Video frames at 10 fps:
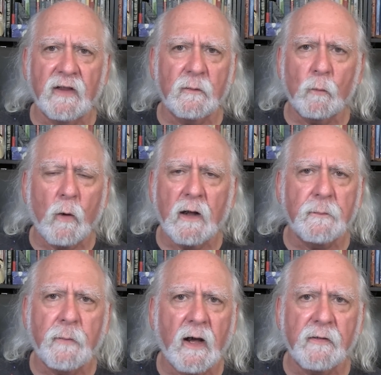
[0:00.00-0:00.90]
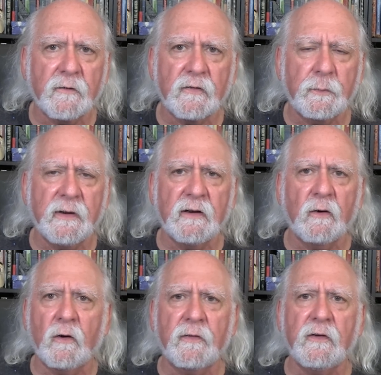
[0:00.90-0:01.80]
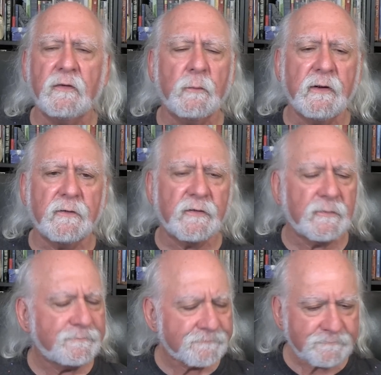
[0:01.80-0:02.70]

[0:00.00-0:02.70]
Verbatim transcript: then why bother spinning all these wheels?